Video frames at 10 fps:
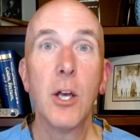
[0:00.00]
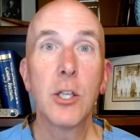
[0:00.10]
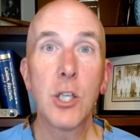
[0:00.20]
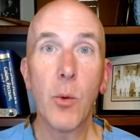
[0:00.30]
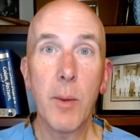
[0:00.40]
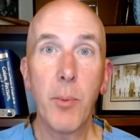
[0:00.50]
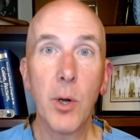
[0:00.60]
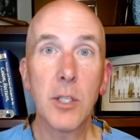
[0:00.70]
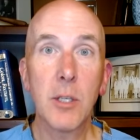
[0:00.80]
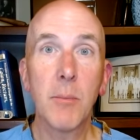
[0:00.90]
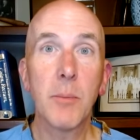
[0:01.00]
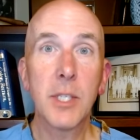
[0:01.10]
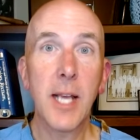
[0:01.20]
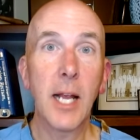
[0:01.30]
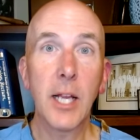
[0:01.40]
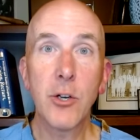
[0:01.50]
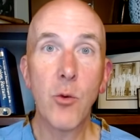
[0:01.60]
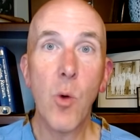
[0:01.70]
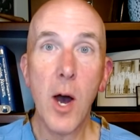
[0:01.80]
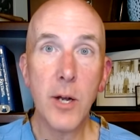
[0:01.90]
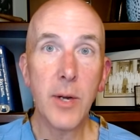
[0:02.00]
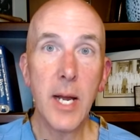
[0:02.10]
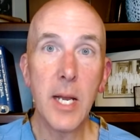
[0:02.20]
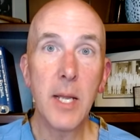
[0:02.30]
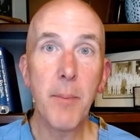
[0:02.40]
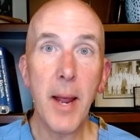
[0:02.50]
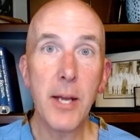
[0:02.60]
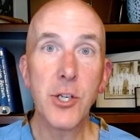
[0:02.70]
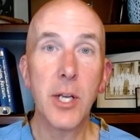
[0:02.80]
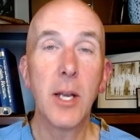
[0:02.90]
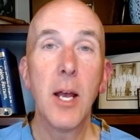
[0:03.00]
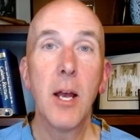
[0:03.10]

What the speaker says: So we put some saline or water in the patient,